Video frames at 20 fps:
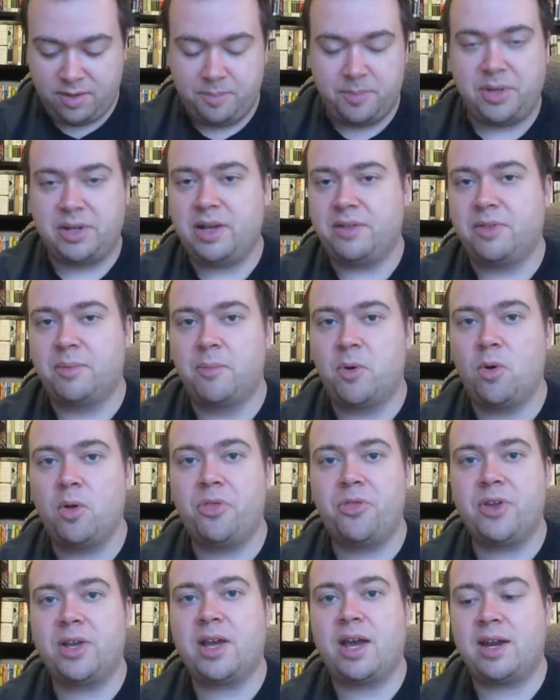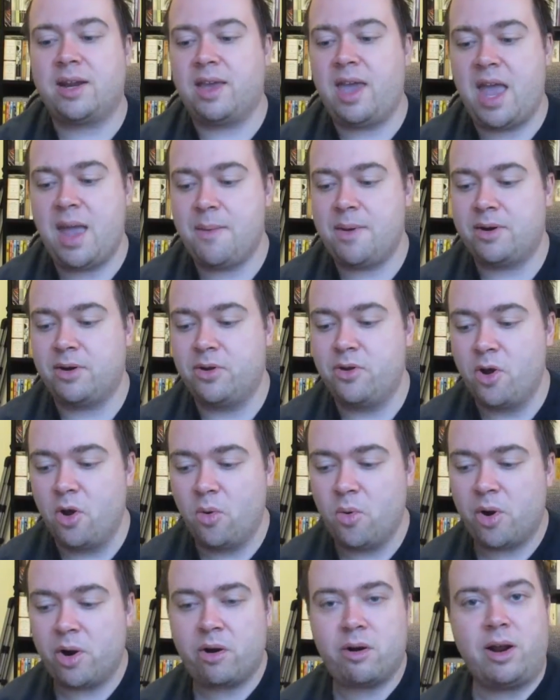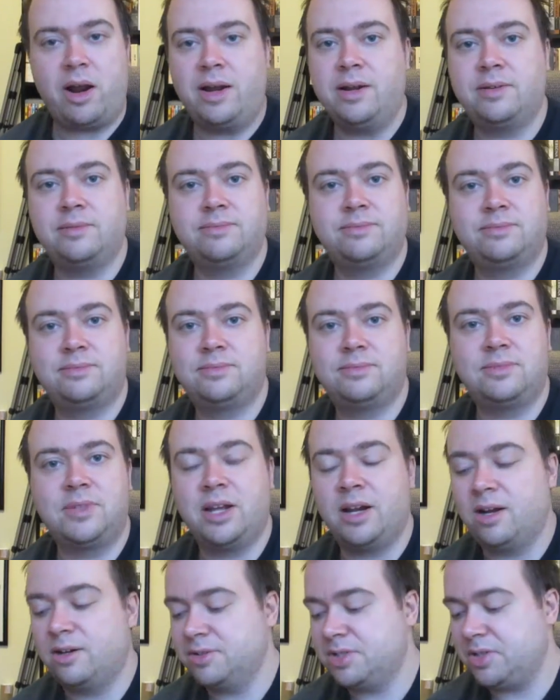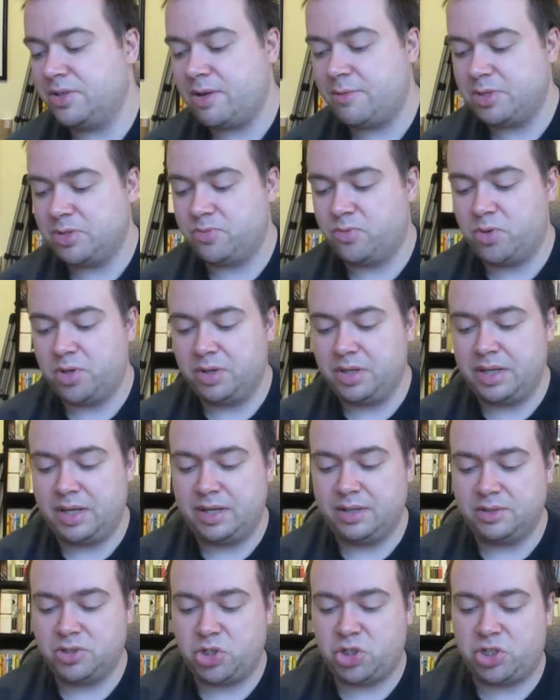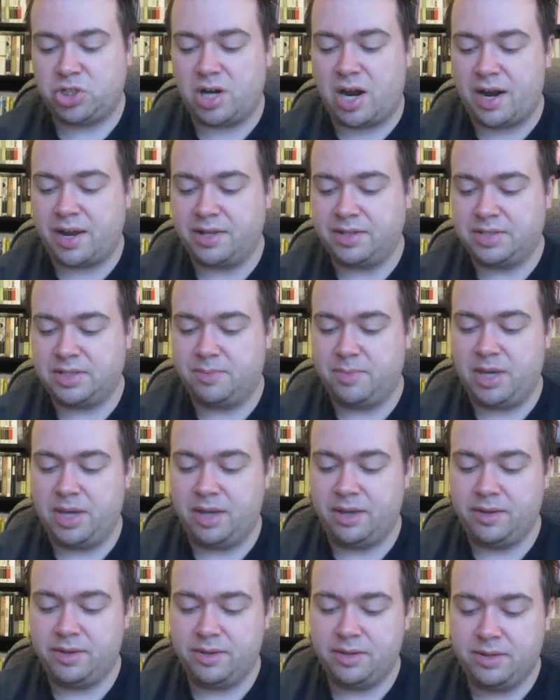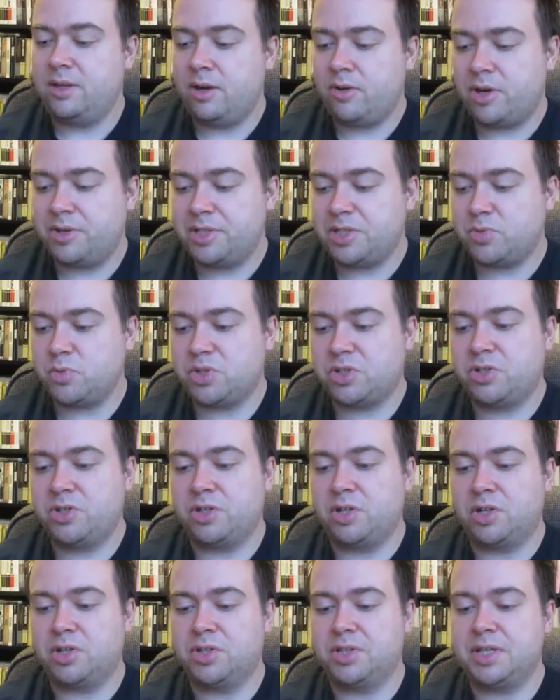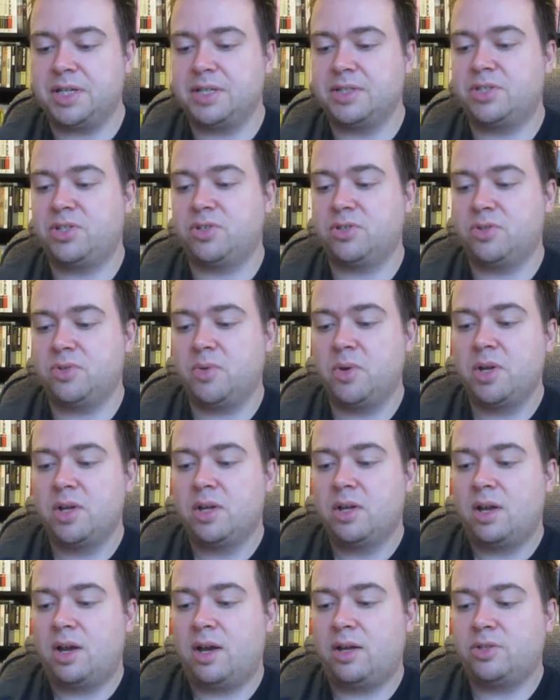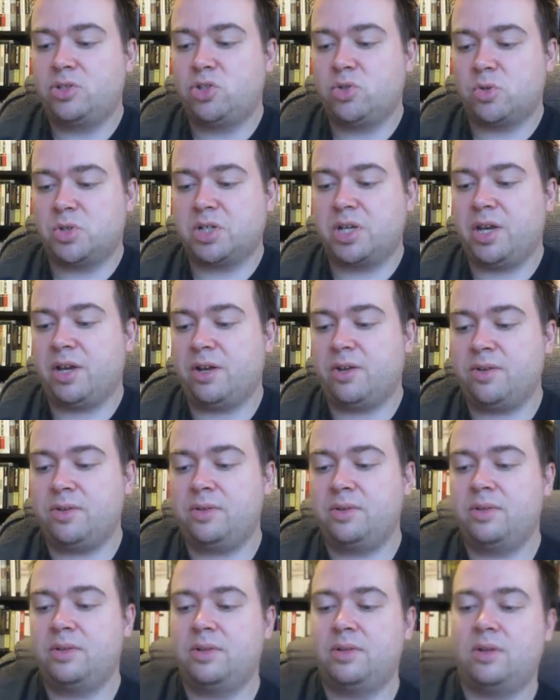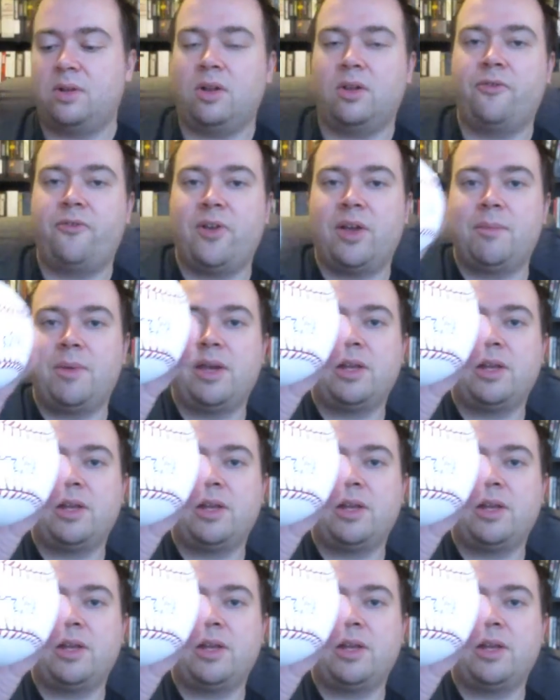But yeah, the mold thing kind of came out of nowhere, so that was really shocking to me. All right, this one's good and clean too. George Kell, Hall of Fame